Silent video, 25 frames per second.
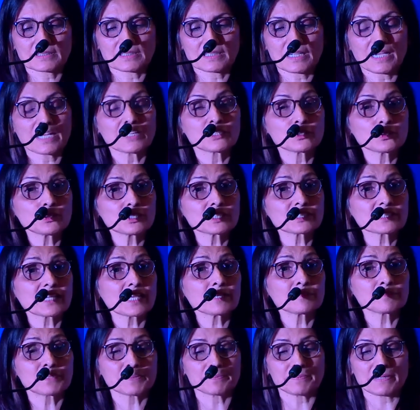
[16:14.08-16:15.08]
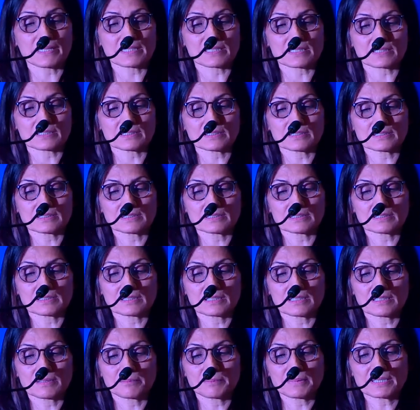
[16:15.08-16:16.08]
I know it can be better,
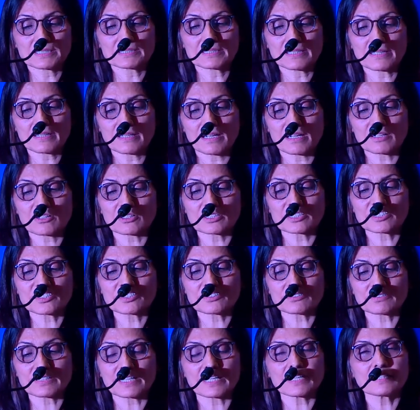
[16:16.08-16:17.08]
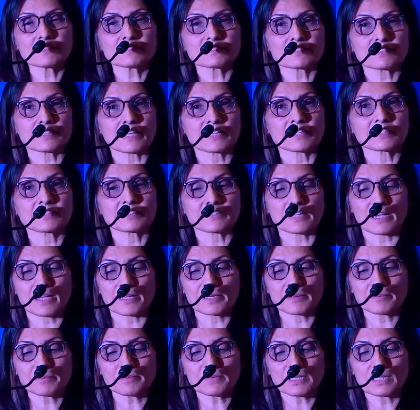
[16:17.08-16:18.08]
but there are constraints like
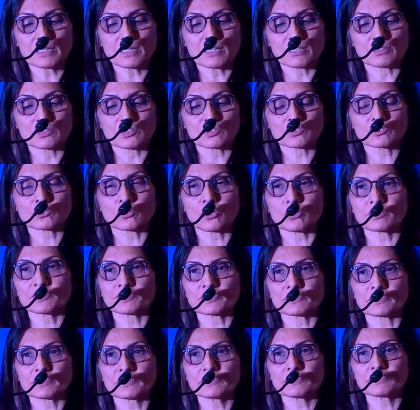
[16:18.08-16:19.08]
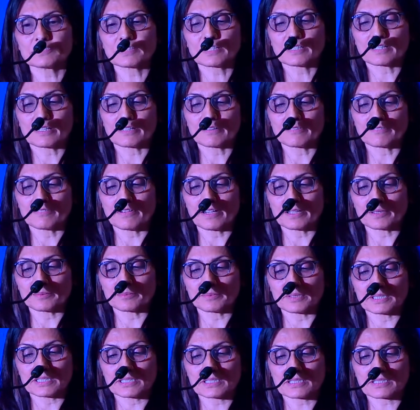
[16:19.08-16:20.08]
time, resources,
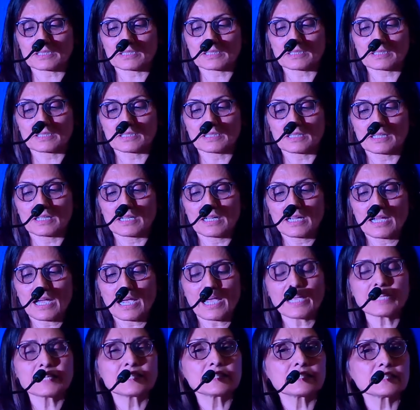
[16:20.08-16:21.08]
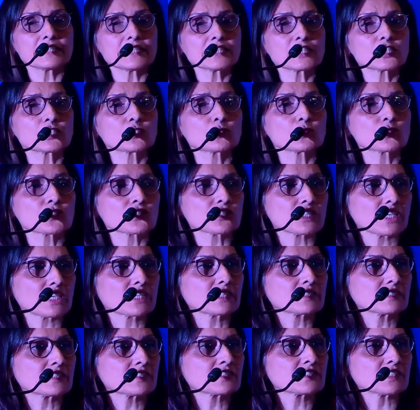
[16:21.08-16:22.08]
environment. I need to
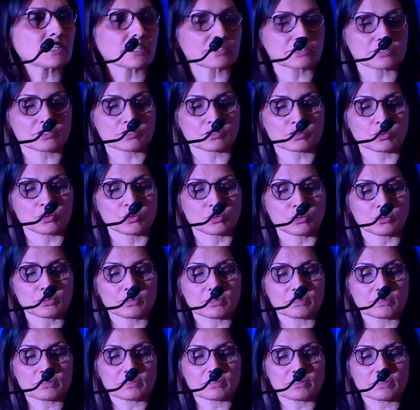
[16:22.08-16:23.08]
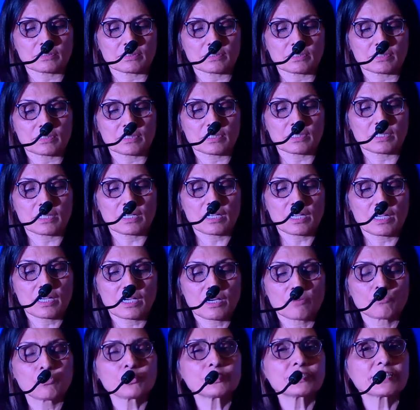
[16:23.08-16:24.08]
shake the status quo.
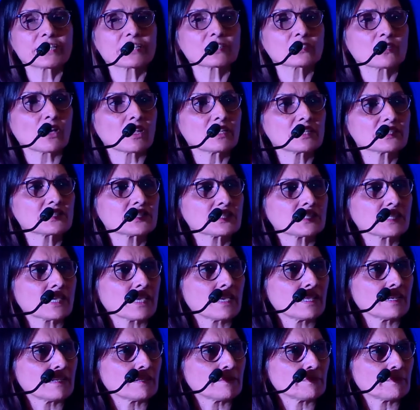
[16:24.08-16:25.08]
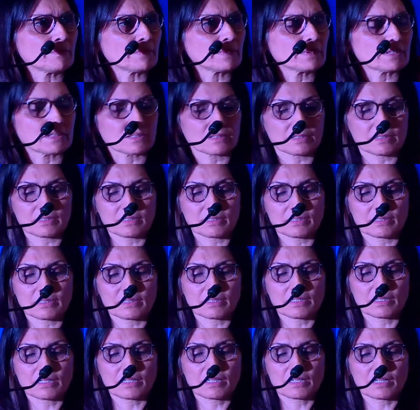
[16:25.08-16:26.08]
Would technology help?
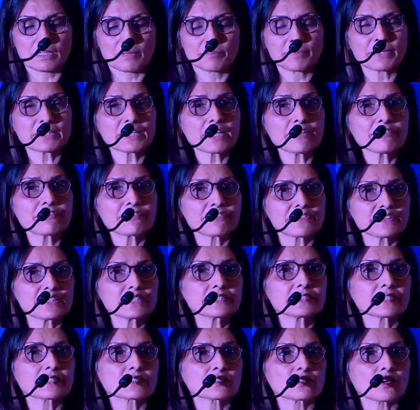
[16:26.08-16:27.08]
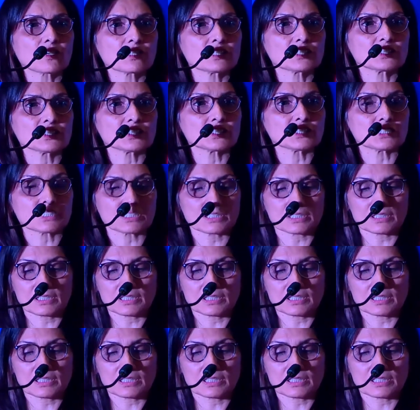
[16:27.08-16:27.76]
But I fear technology.